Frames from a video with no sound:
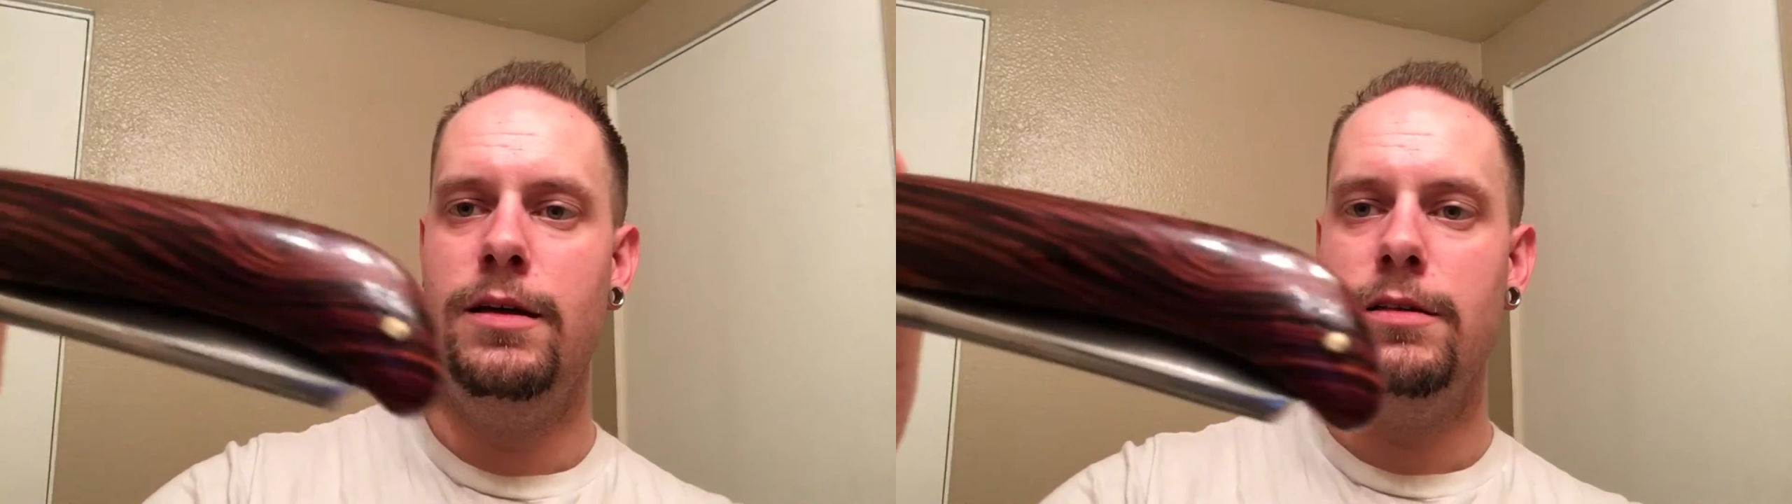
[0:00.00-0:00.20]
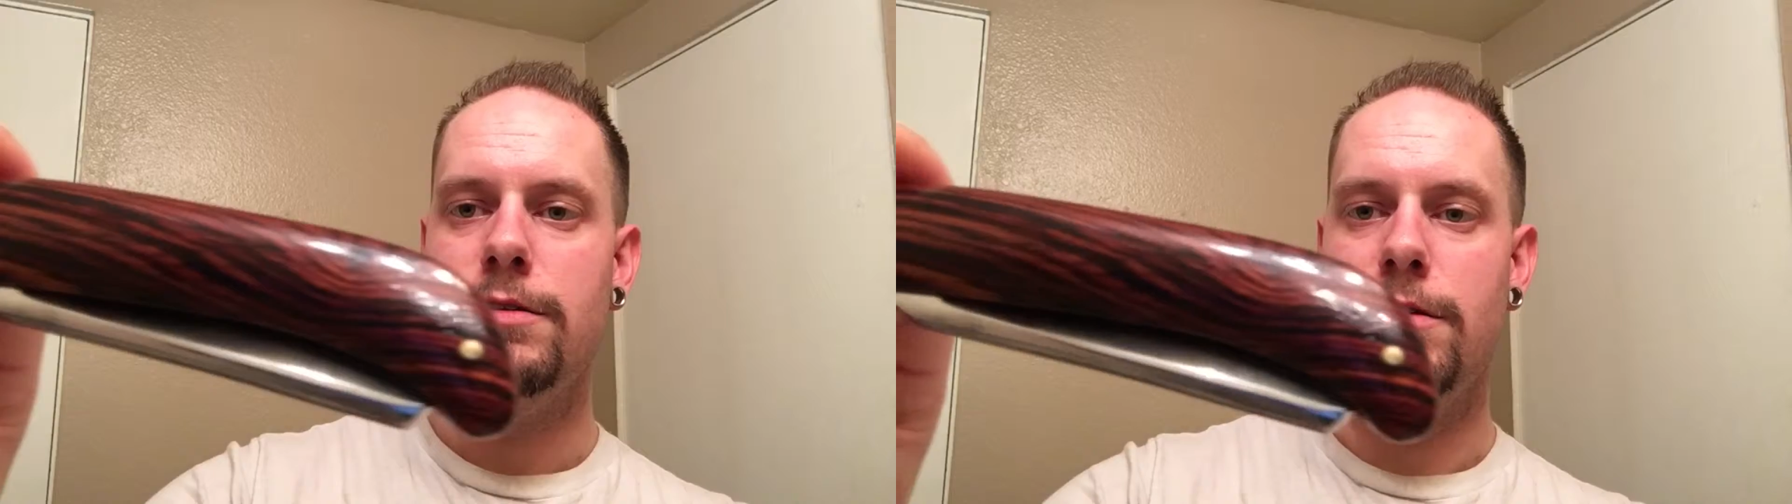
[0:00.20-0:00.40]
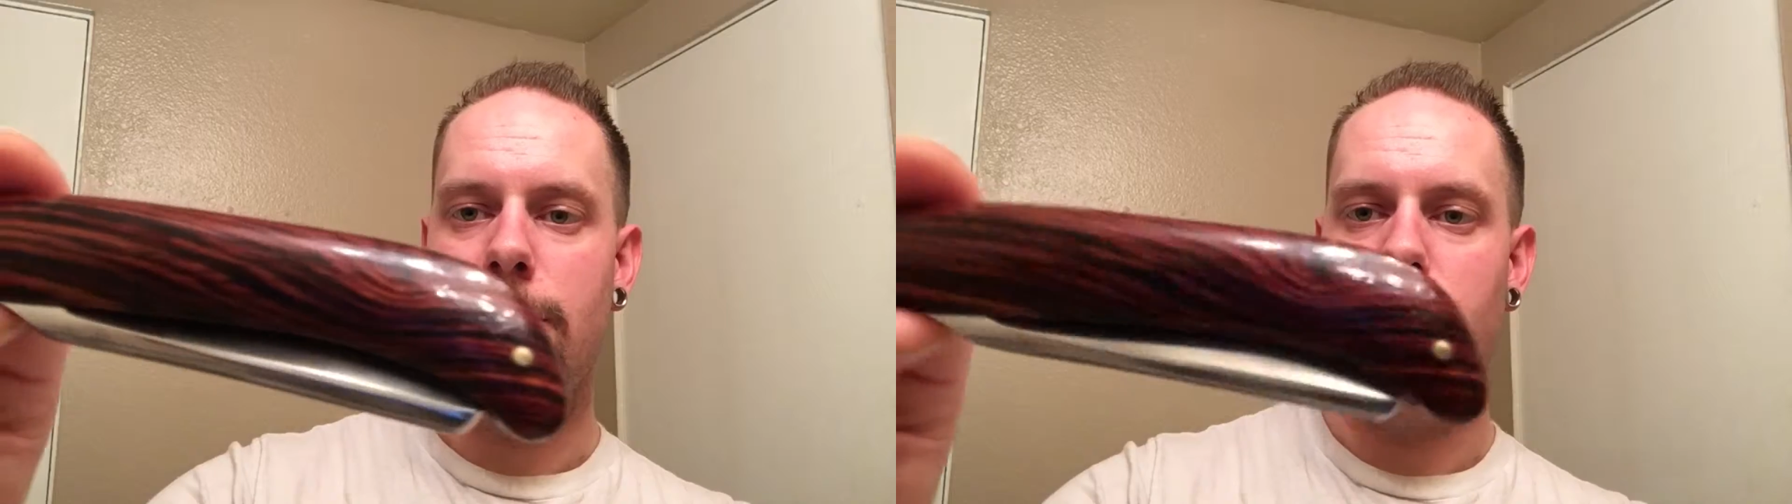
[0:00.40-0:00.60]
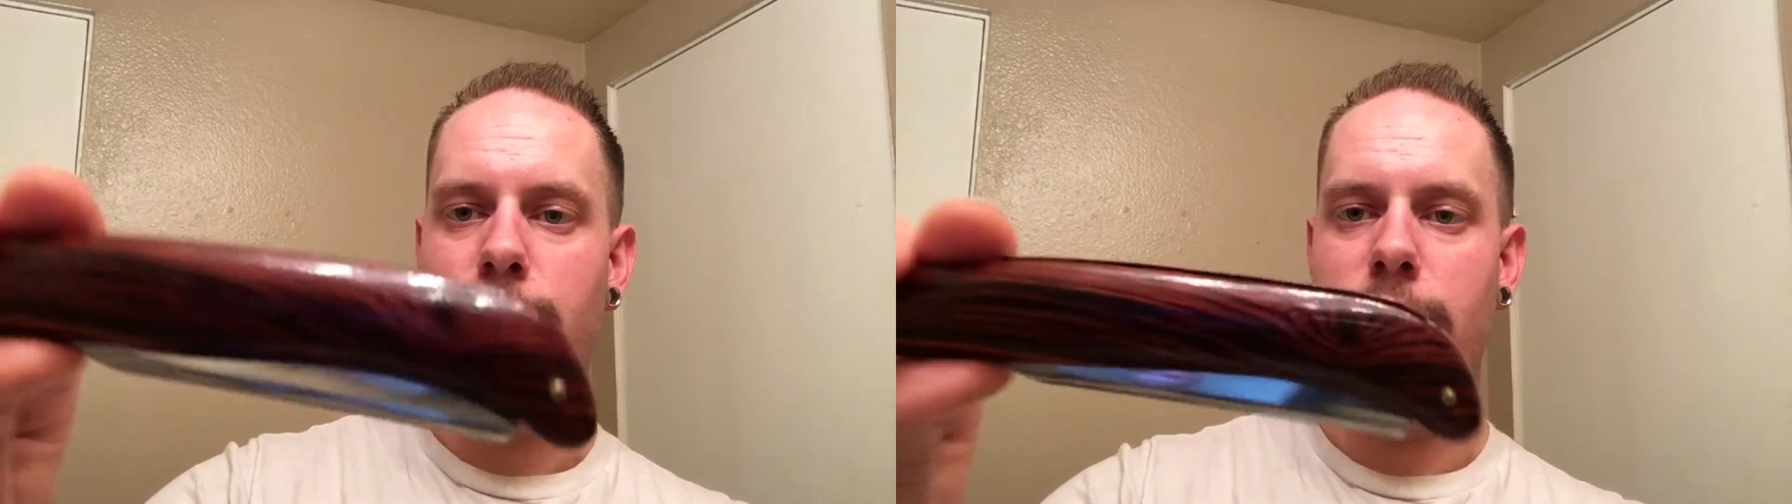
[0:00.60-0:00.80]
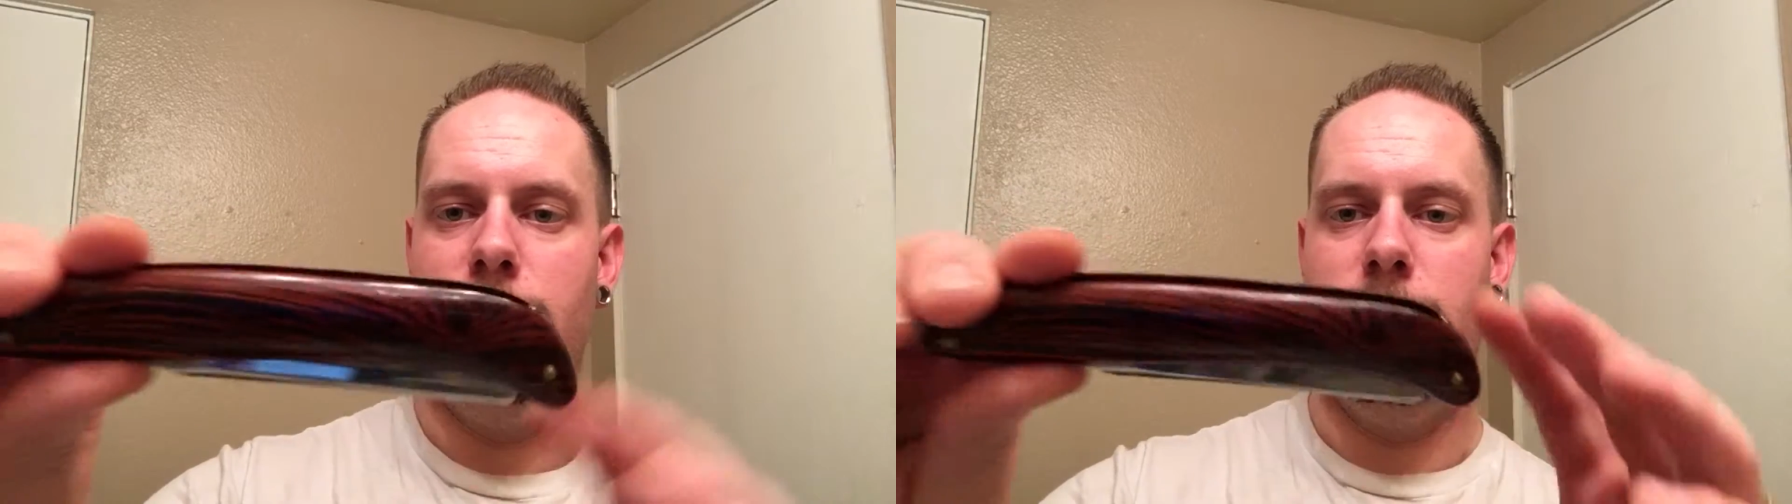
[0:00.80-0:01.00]
It's looking
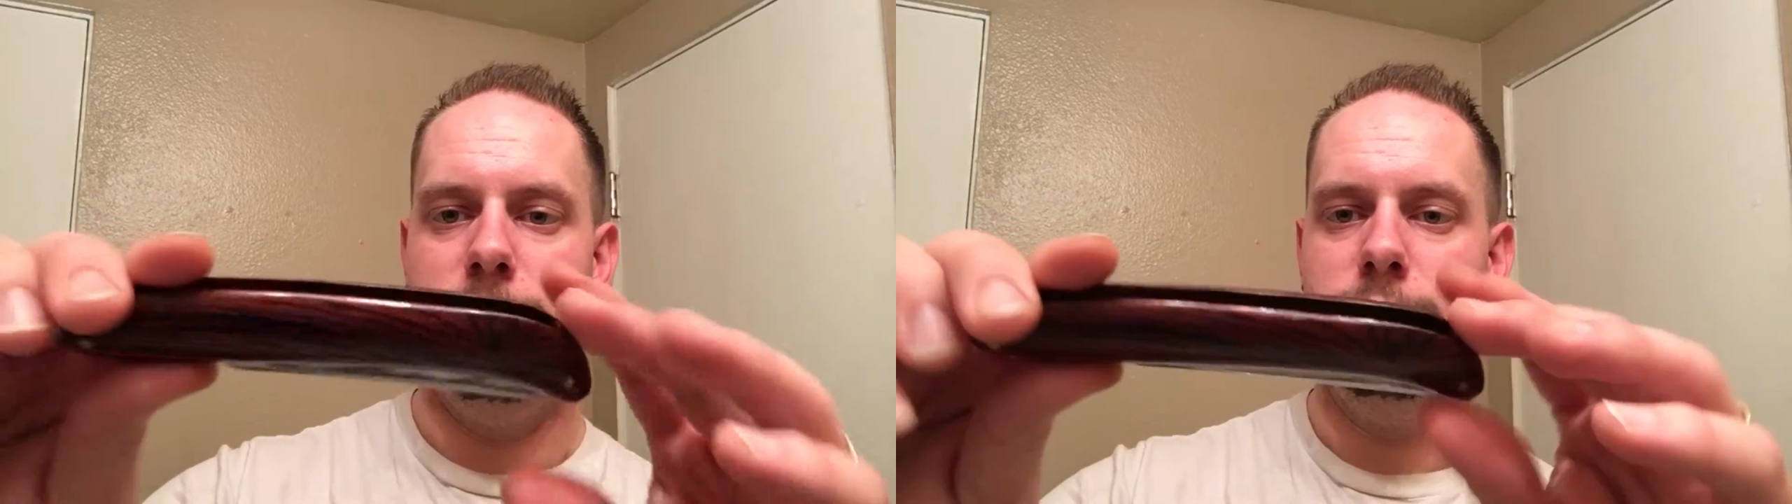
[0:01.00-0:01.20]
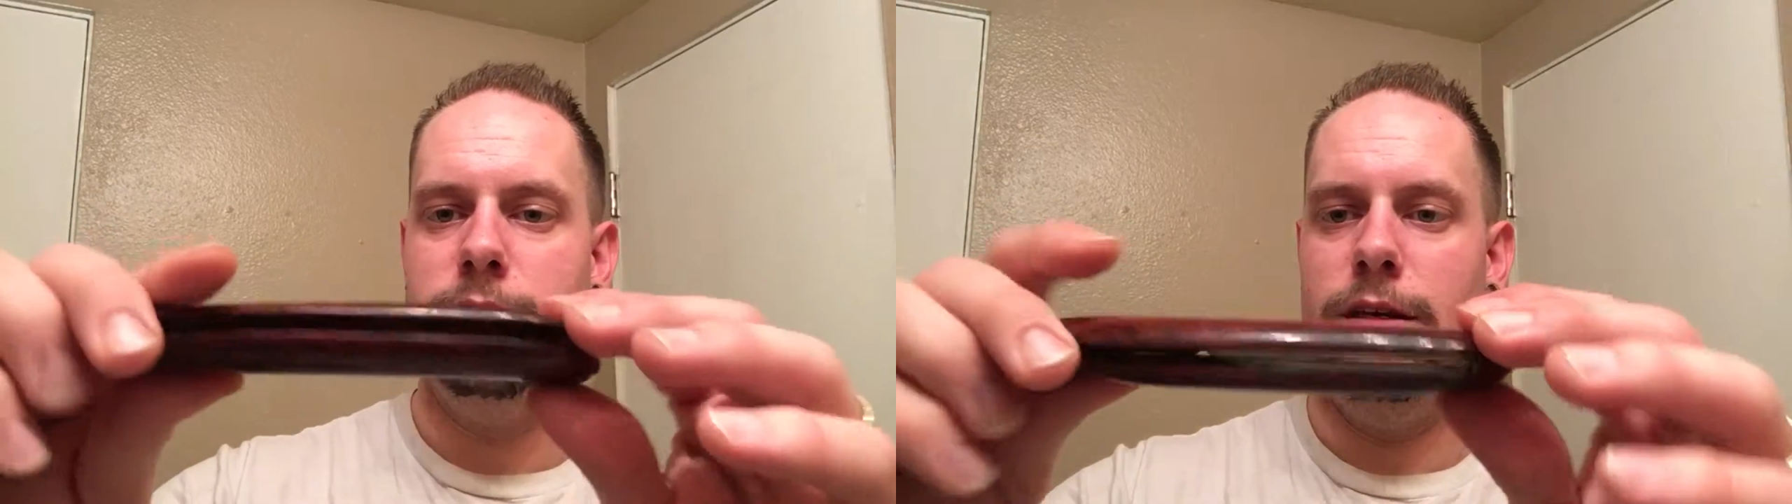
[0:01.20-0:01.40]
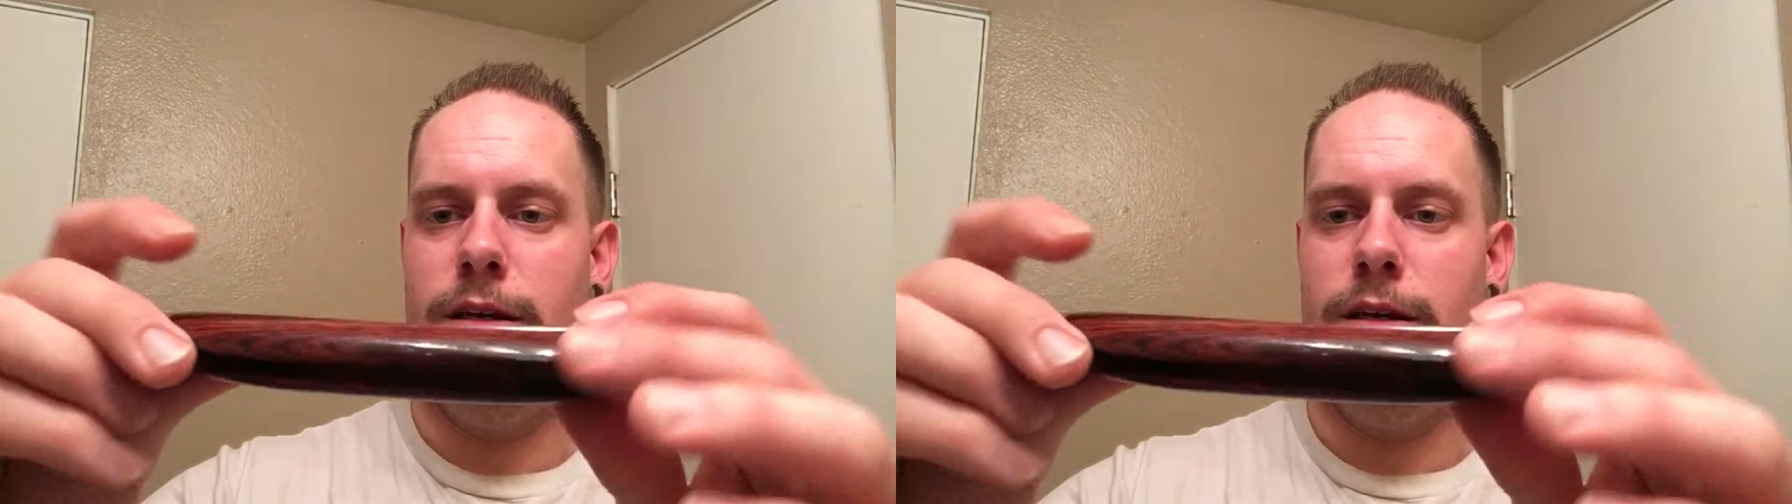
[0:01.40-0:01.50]
pretty nice.